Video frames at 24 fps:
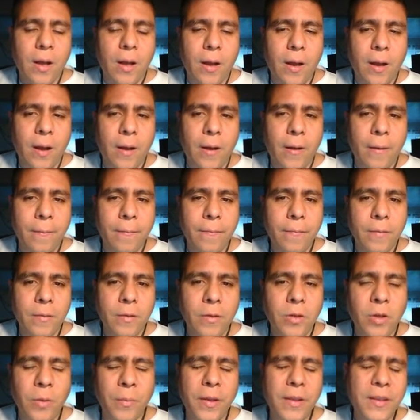Some
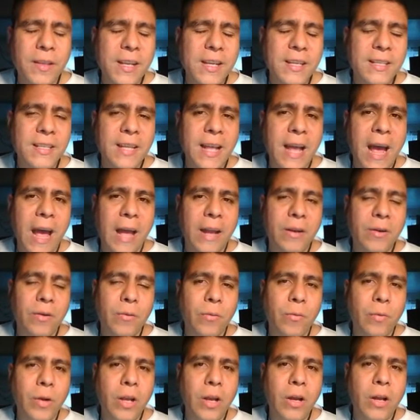of the things that
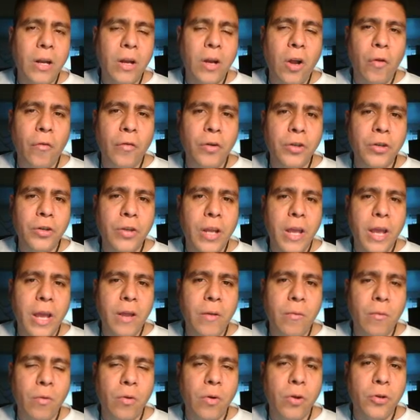we're gonna cover
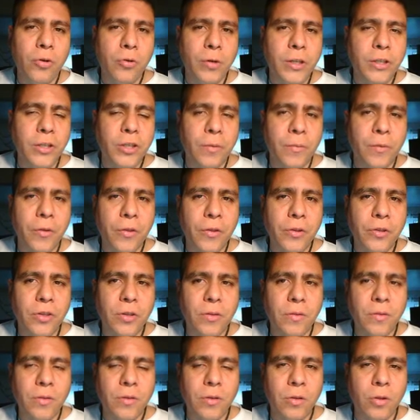today will address some of
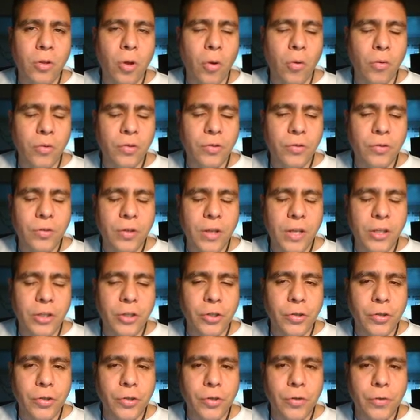those
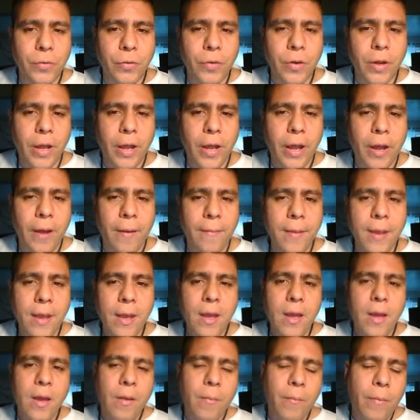issues. By
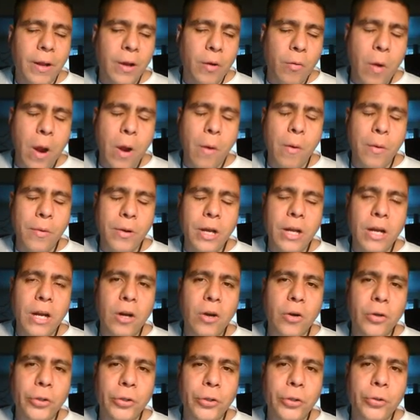the way, what we're gonna
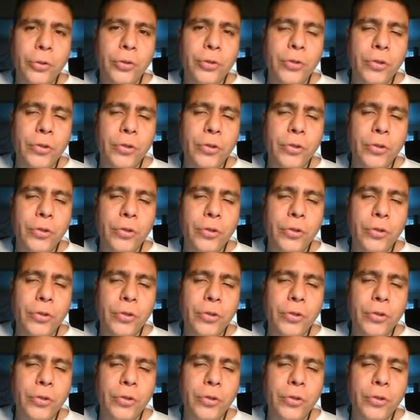go through